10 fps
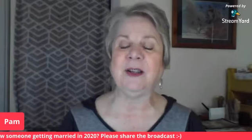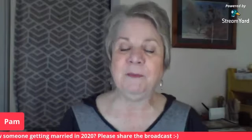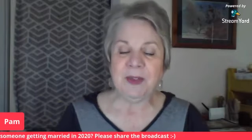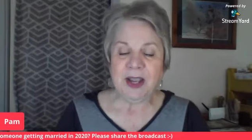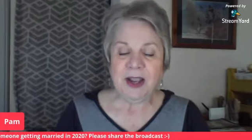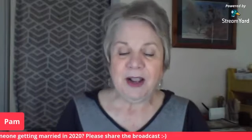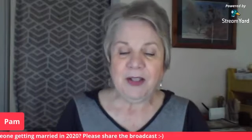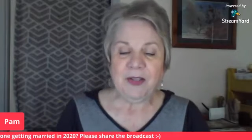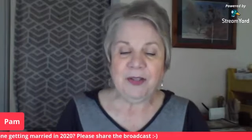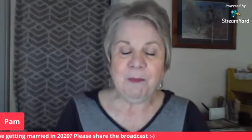
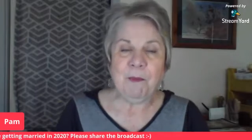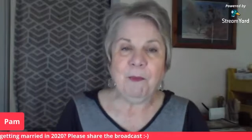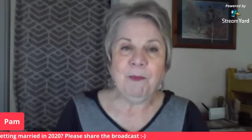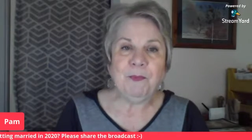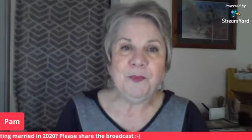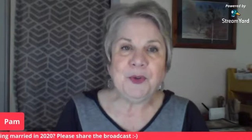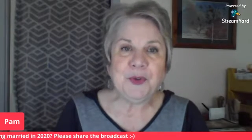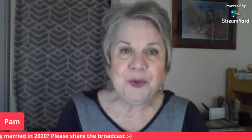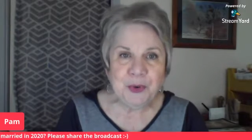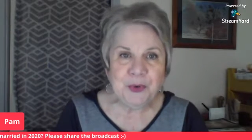The
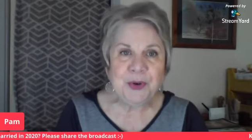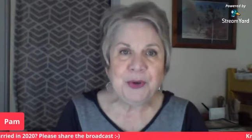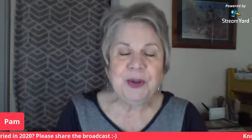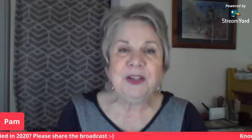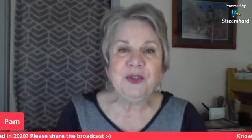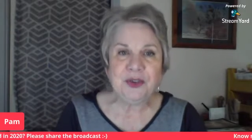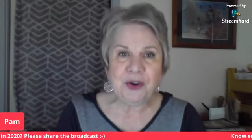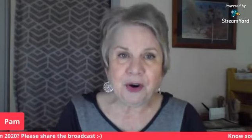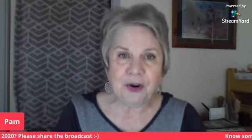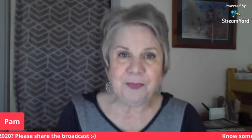sooner you can
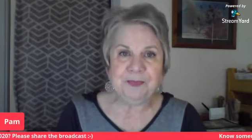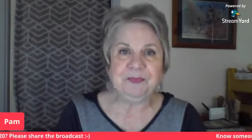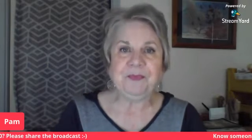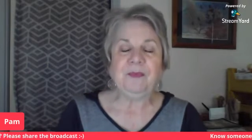start